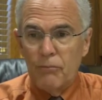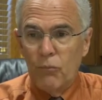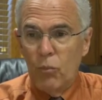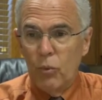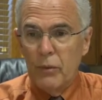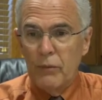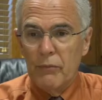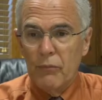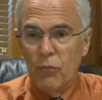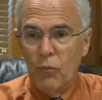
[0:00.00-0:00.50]

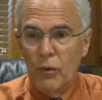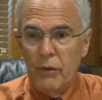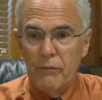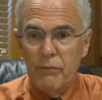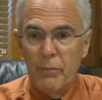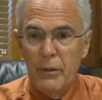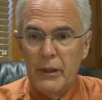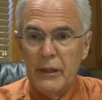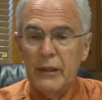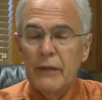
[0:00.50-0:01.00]
We've,
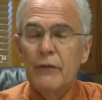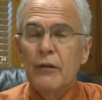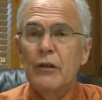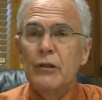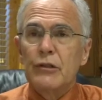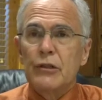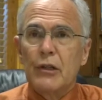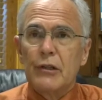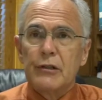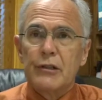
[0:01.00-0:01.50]
we've been in
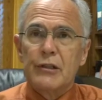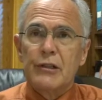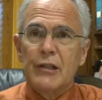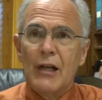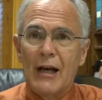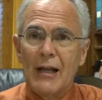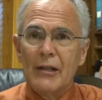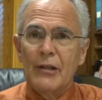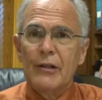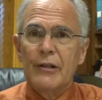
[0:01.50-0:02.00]
this a
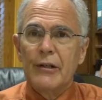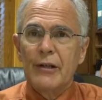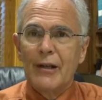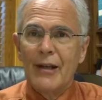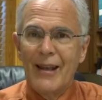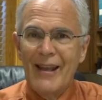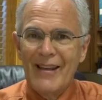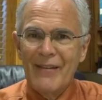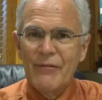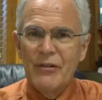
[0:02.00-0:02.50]
solid
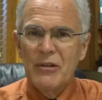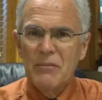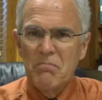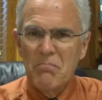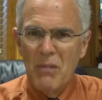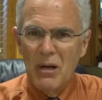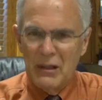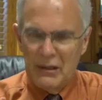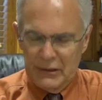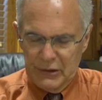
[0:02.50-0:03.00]
11
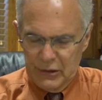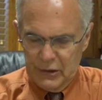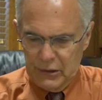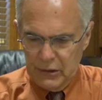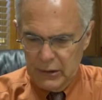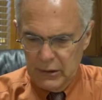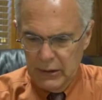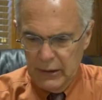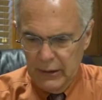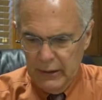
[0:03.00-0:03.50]

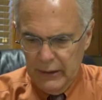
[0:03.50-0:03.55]
months,